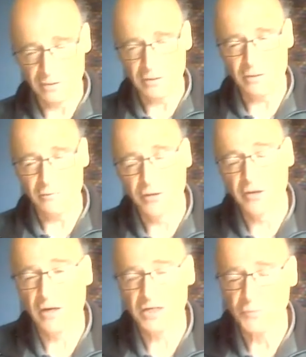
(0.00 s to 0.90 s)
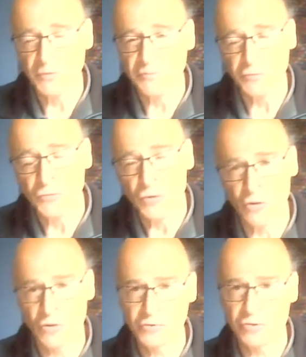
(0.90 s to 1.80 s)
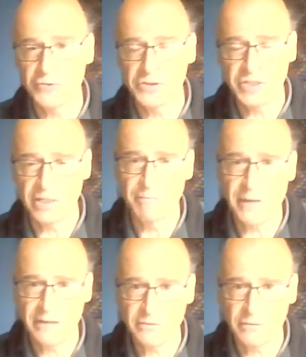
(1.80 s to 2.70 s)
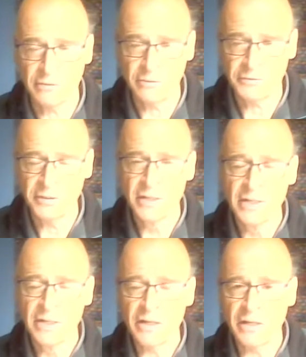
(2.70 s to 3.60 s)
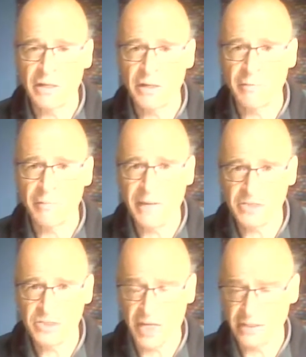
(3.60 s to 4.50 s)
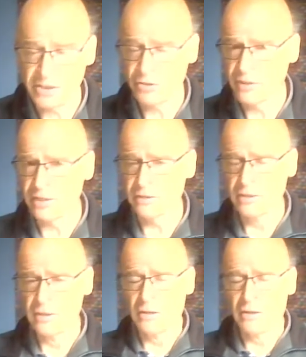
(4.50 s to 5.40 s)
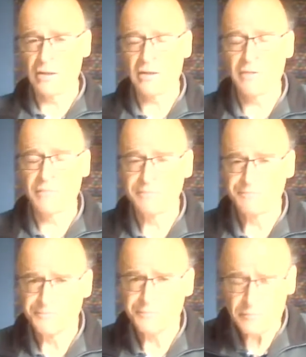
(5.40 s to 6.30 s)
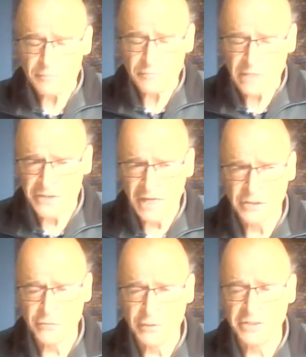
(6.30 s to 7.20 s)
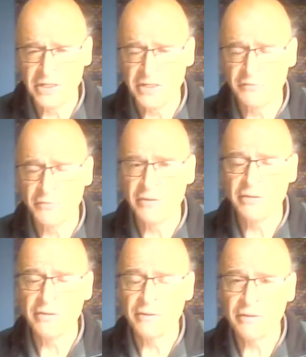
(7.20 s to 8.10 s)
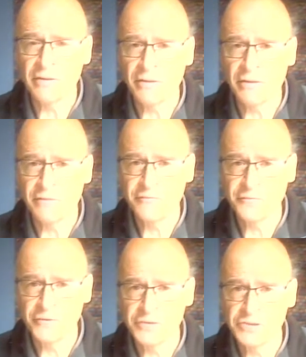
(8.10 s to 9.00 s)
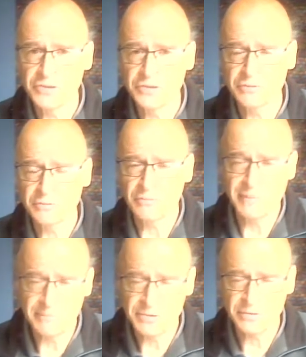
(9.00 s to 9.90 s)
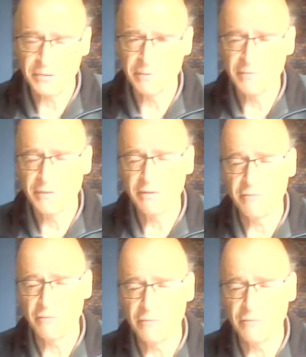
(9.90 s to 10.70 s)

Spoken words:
working class movement, not on its impact on Palestine. And it's only in 1929 when the first, perhaps there were